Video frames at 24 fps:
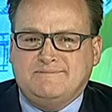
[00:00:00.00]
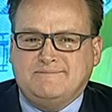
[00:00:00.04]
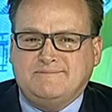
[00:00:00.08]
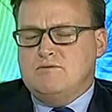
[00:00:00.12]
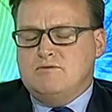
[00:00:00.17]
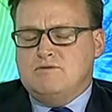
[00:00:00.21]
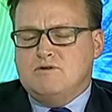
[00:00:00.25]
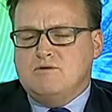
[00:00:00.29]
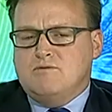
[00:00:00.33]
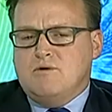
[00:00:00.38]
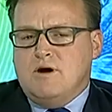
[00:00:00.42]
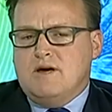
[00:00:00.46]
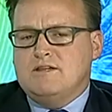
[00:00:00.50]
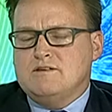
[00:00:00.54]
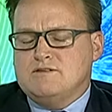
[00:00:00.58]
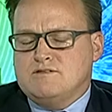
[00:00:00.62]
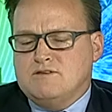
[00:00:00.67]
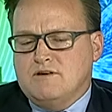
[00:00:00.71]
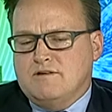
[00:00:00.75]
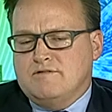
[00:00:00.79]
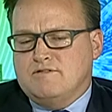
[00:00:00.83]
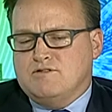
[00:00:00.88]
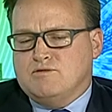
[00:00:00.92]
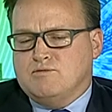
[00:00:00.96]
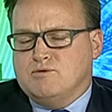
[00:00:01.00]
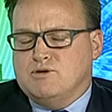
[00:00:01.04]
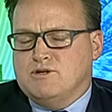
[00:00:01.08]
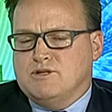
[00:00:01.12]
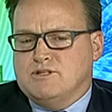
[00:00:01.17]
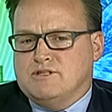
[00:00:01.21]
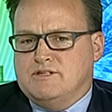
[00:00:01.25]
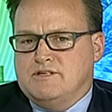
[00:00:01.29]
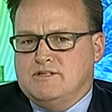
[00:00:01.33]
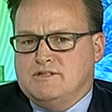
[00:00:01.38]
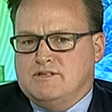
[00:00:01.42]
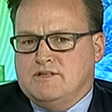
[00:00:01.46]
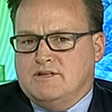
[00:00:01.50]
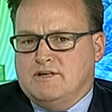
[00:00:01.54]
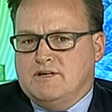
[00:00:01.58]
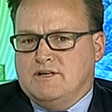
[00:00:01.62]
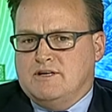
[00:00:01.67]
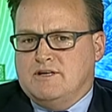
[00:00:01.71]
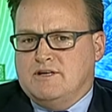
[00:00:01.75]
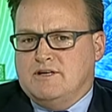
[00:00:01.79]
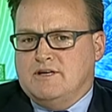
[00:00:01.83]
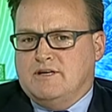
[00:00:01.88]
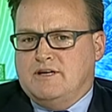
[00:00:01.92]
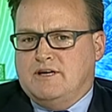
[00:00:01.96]
The way the service works is that
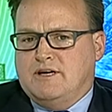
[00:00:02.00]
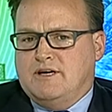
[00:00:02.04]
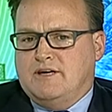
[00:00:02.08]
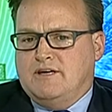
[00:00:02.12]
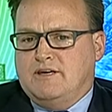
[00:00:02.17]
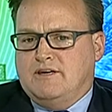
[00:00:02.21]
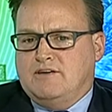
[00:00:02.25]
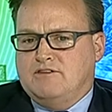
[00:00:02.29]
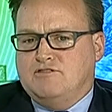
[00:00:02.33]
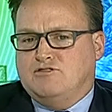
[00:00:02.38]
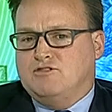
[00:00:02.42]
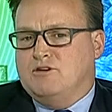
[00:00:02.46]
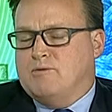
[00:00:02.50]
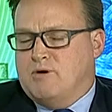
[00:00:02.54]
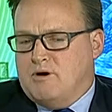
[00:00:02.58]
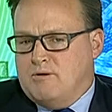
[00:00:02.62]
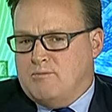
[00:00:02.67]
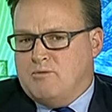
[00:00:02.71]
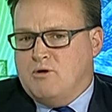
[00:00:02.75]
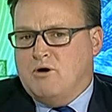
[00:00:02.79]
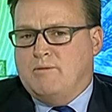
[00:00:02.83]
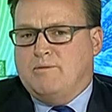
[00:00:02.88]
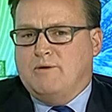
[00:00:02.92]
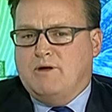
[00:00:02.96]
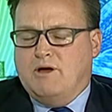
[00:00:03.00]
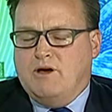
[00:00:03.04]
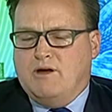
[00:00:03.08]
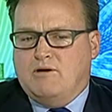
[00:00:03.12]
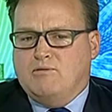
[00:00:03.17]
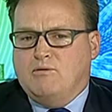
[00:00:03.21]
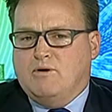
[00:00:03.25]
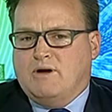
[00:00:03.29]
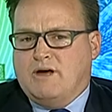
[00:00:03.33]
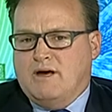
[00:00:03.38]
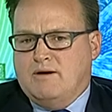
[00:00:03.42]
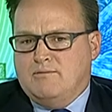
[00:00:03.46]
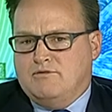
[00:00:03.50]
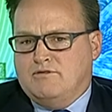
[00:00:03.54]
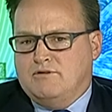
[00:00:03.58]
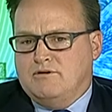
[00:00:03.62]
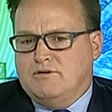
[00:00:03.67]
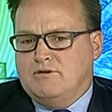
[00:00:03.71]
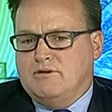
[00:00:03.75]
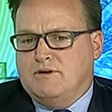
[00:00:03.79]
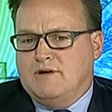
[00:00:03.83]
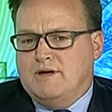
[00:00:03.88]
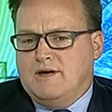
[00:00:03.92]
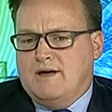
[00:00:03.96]
a, a consumer or a property owner will come
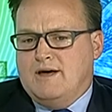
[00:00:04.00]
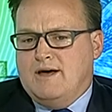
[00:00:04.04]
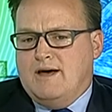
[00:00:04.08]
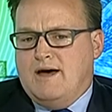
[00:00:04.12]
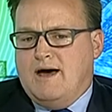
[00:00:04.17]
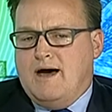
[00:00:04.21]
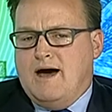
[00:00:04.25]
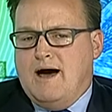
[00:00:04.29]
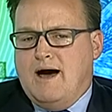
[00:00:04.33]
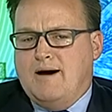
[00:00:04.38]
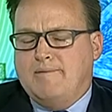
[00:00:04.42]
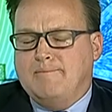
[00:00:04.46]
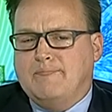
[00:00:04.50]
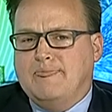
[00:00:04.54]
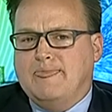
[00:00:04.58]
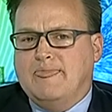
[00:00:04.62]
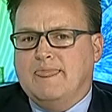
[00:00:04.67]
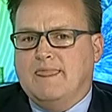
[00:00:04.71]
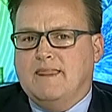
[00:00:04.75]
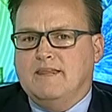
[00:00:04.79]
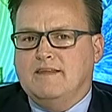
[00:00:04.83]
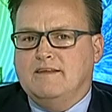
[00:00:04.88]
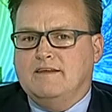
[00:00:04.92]
to um,